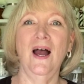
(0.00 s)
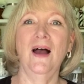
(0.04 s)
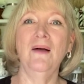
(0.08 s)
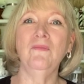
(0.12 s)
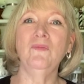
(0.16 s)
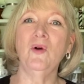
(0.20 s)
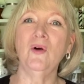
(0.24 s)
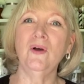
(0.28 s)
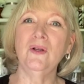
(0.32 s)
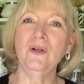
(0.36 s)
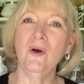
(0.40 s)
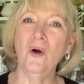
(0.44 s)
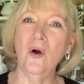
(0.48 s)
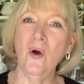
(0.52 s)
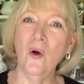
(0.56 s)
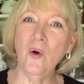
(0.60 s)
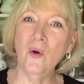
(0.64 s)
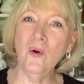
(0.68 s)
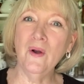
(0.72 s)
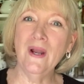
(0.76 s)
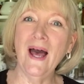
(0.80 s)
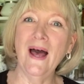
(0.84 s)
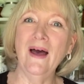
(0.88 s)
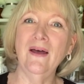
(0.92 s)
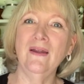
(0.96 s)
I'm going to
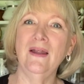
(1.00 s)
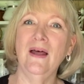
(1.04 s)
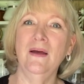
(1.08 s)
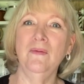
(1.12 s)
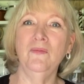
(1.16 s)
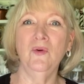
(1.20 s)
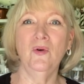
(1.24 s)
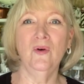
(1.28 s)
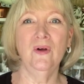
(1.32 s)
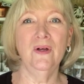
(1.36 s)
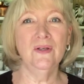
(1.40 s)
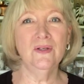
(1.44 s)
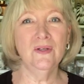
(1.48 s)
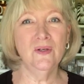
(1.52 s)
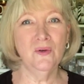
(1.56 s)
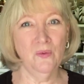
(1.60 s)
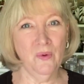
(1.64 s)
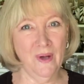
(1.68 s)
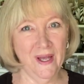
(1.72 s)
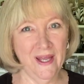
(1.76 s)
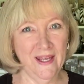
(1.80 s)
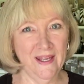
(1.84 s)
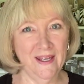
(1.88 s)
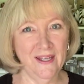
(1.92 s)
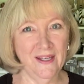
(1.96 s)
hold out. I'm going to
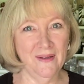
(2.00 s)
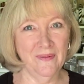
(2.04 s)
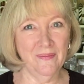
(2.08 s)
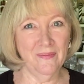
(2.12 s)
wait.